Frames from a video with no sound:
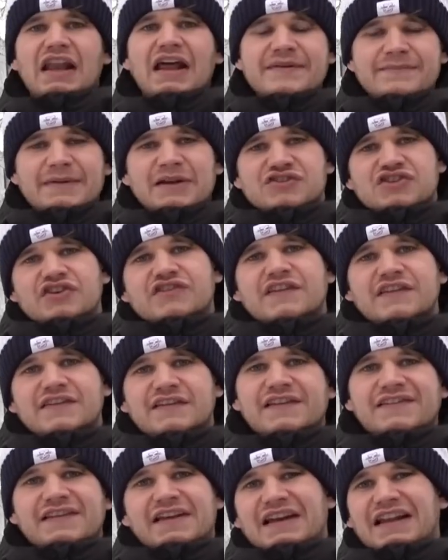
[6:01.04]
like Manchester
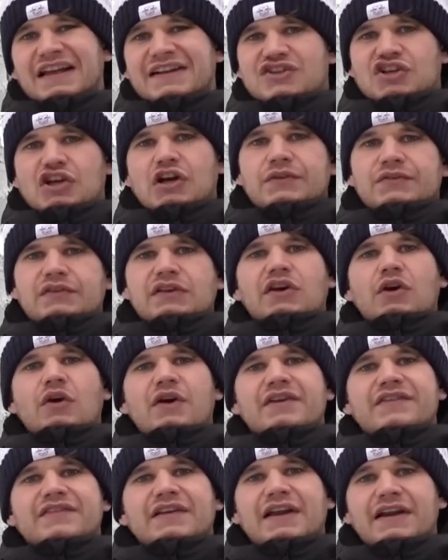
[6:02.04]
City and like Chelsea
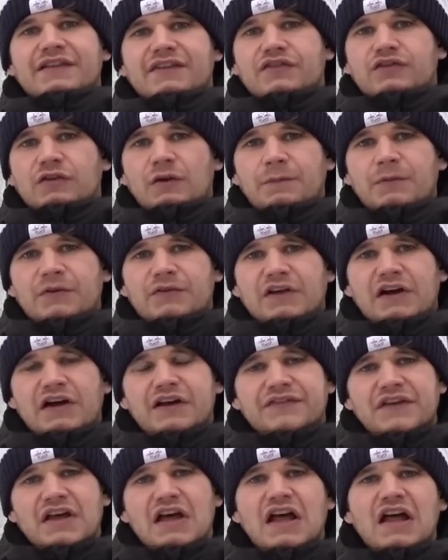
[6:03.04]
going signing the
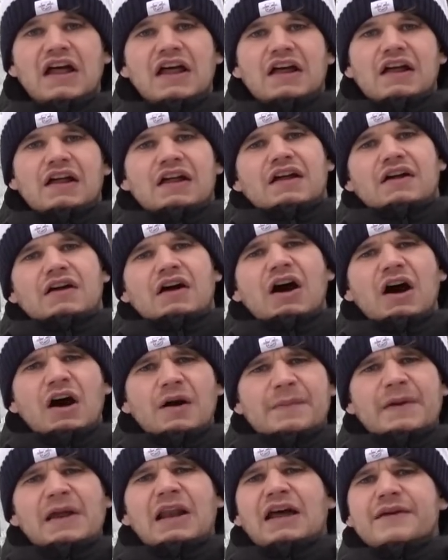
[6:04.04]
superstars,
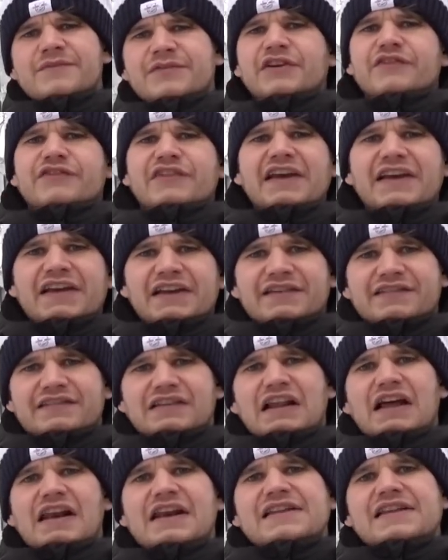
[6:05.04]
RB Leipzig have taken a
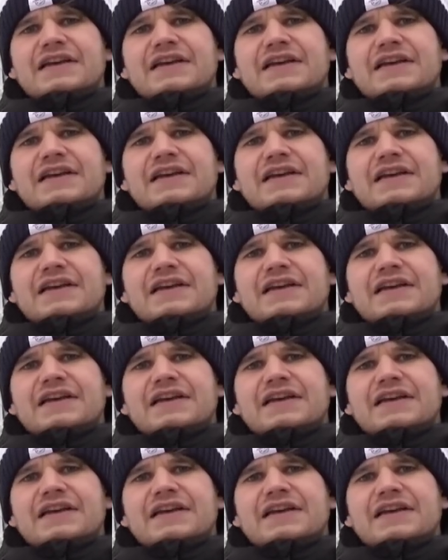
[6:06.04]
slightly